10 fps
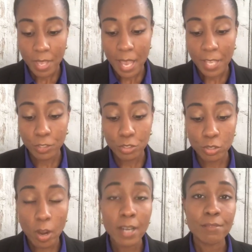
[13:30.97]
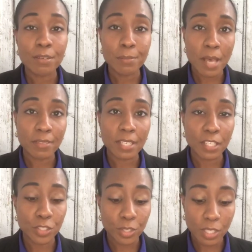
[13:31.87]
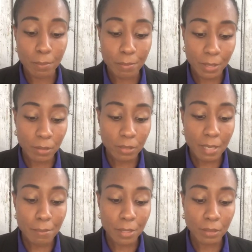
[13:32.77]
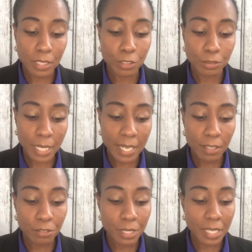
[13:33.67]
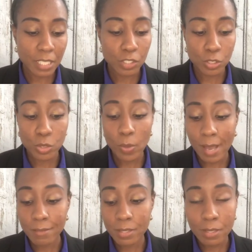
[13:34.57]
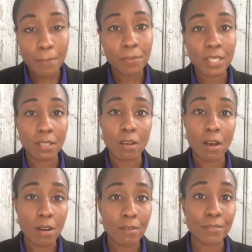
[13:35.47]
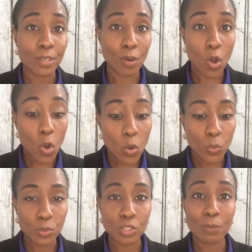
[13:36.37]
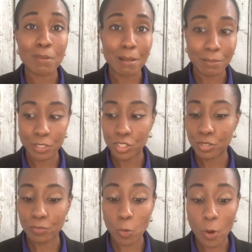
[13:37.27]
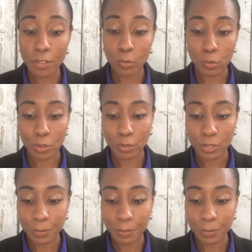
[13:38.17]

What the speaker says: And you're starting from nothing, and you're going to build and build and create until you have something of your own to publish for the world.